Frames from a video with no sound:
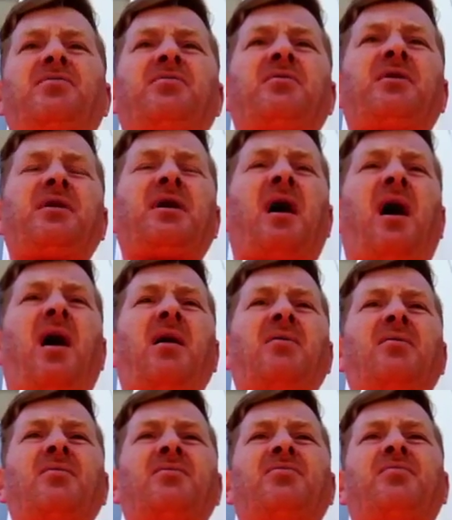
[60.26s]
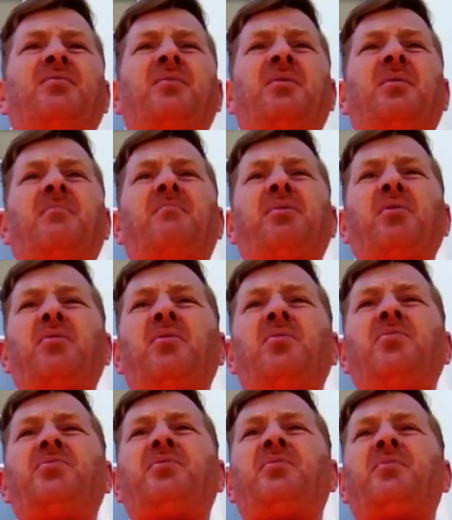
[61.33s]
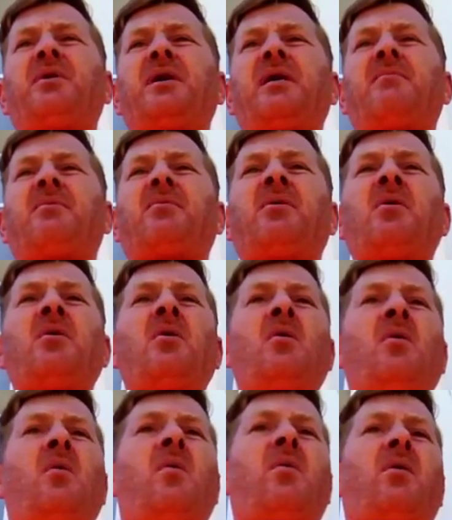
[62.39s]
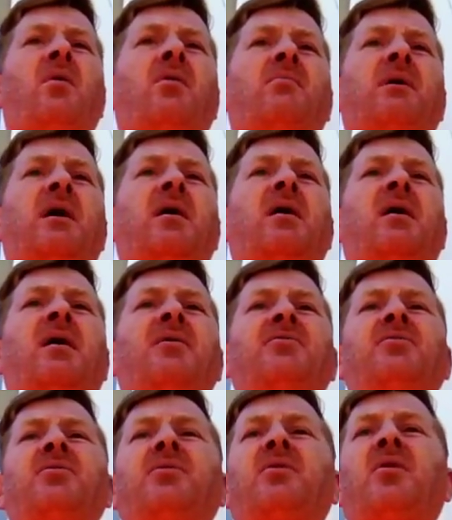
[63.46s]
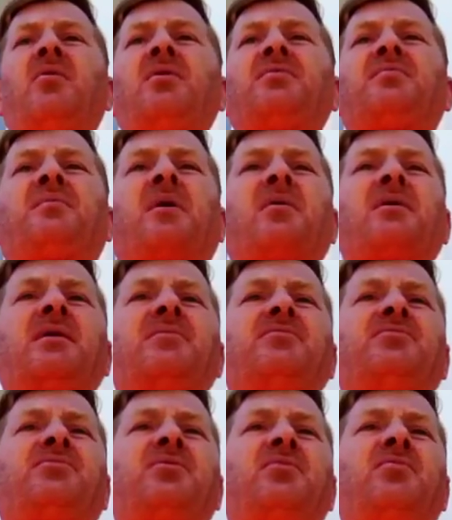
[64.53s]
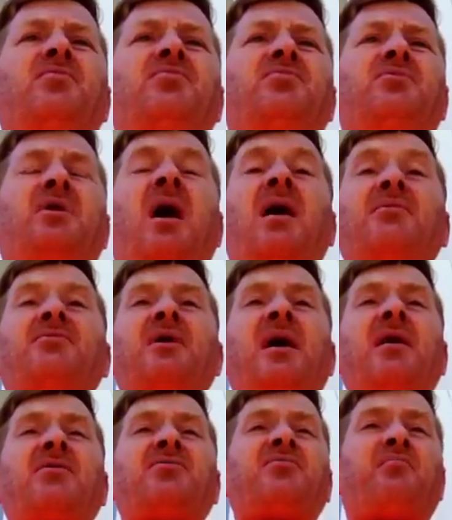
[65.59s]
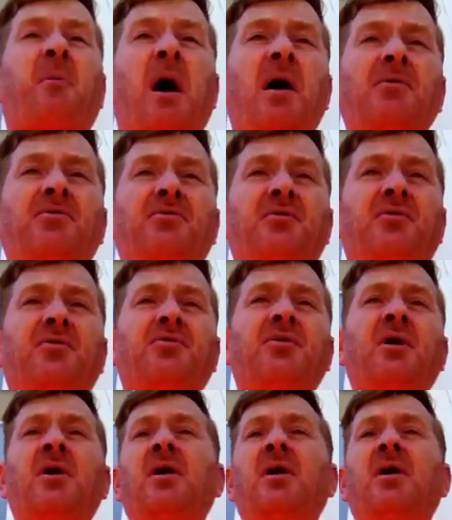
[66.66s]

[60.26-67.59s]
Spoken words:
$30 for a booth or whatever, or you can go as far as to contact sponsors